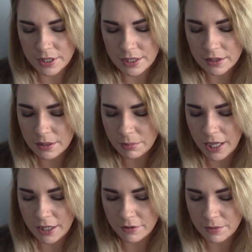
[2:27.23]
it's a lip
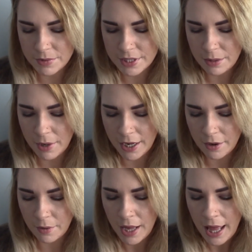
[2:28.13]
liner from
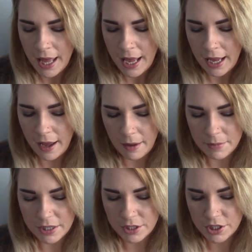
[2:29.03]
CYO
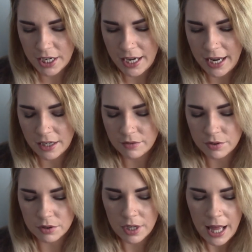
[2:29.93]
in the shade
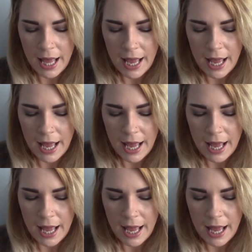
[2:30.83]
Handful.